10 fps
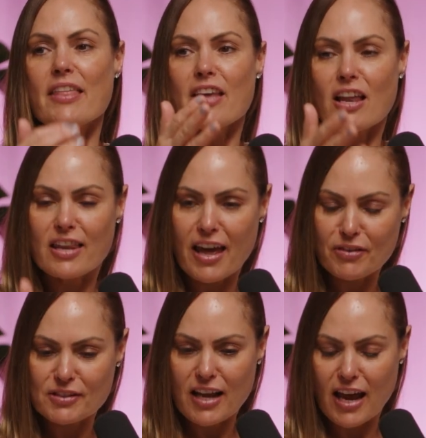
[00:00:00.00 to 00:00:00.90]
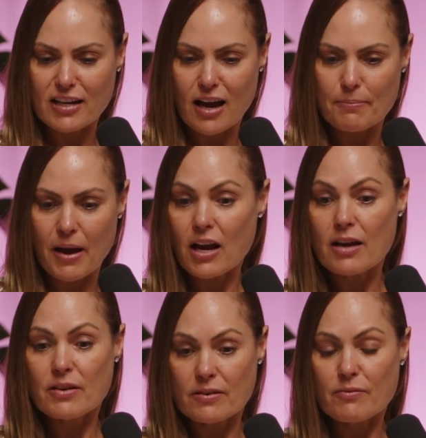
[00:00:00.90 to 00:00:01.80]
The levels had come
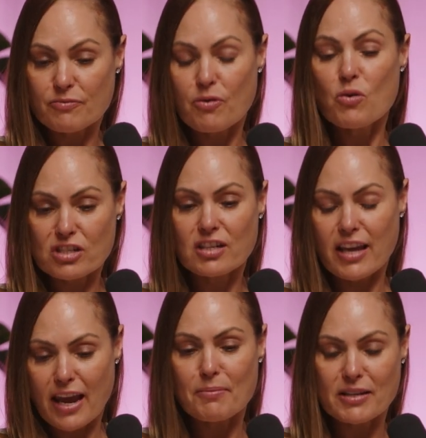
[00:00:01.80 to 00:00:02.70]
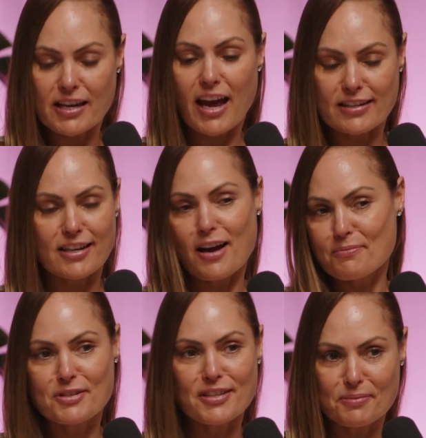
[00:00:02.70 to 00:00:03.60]
back. Fortunately, Emily hadn't
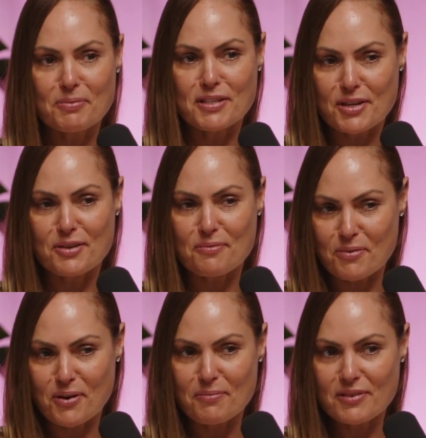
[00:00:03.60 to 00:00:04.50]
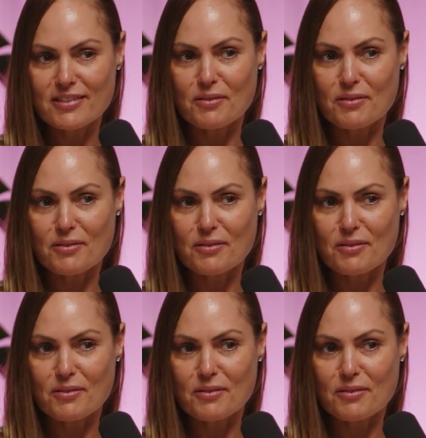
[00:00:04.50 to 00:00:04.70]
come to this particular appointment.